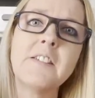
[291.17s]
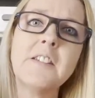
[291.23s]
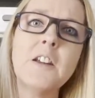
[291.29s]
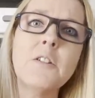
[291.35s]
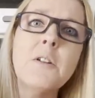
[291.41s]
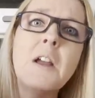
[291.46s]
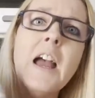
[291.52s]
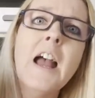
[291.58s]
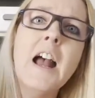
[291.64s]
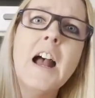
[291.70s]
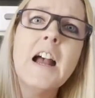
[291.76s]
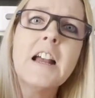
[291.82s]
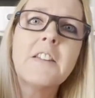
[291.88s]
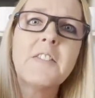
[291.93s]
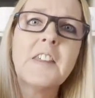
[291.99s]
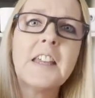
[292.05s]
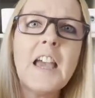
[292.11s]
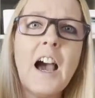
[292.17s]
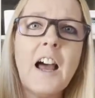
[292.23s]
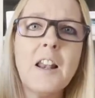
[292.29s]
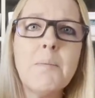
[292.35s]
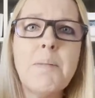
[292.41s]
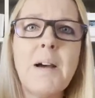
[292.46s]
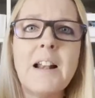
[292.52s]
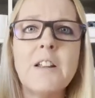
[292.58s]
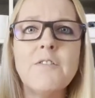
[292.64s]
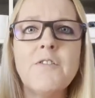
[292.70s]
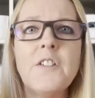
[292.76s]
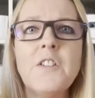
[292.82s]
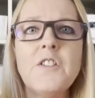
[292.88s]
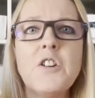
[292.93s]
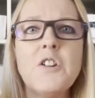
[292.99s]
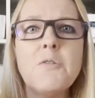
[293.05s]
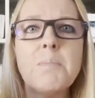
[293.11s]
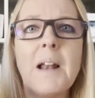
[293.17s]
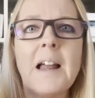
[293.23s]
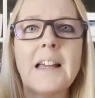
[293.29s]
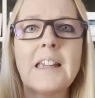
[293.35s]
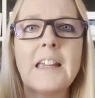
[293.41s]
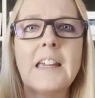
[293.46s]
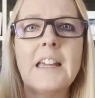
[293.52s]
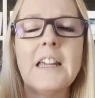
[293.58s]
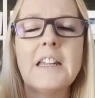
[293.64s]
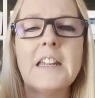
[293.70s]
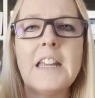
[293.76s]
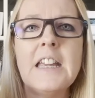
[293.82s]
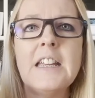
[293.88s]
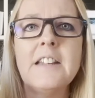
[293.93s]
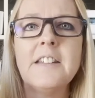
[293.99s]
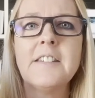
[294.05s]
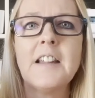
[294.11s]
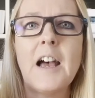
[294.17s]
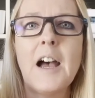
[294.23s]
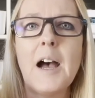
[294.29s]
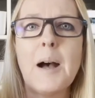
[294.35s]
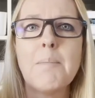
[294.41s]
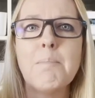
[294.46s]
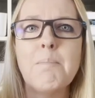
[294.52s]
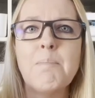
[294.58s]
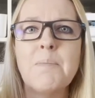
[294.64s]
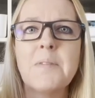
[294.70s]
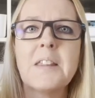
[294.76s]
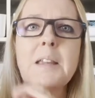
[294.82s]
So the colour palette for the new blanket is um,